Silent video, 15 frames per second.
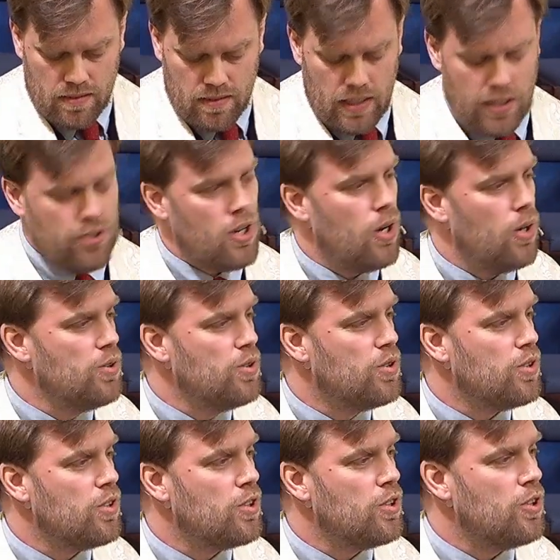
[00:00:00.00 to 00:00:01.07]
They
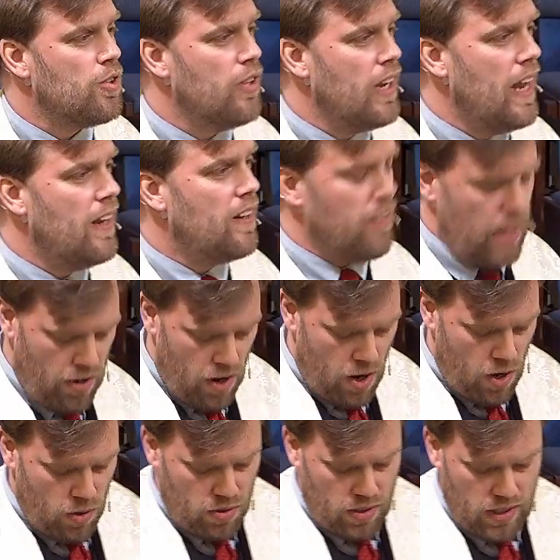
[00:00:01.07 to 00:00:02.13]
chose to create their
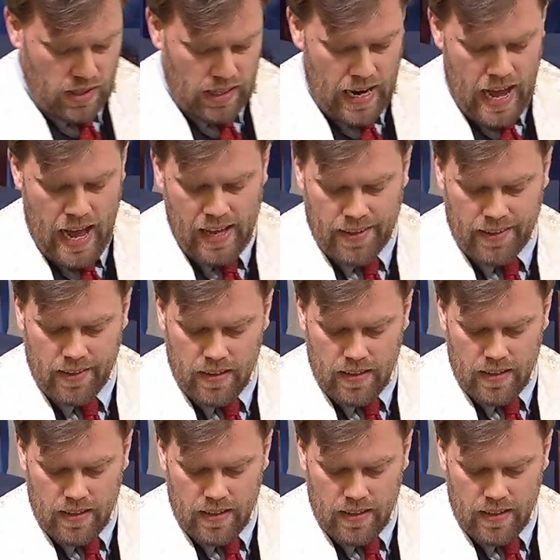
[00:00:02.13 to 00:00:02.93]
own God